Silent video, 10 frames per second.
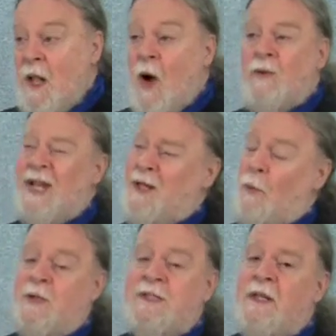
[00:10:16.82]
Okay, now
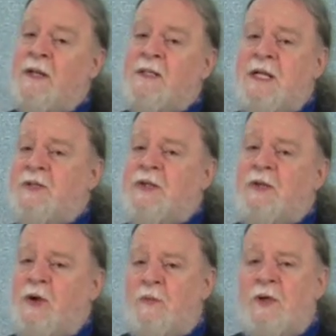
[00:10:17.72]
what's the unintentional
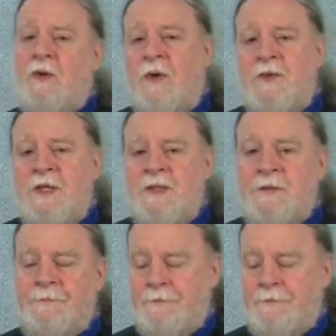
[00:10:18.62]
humor in all this?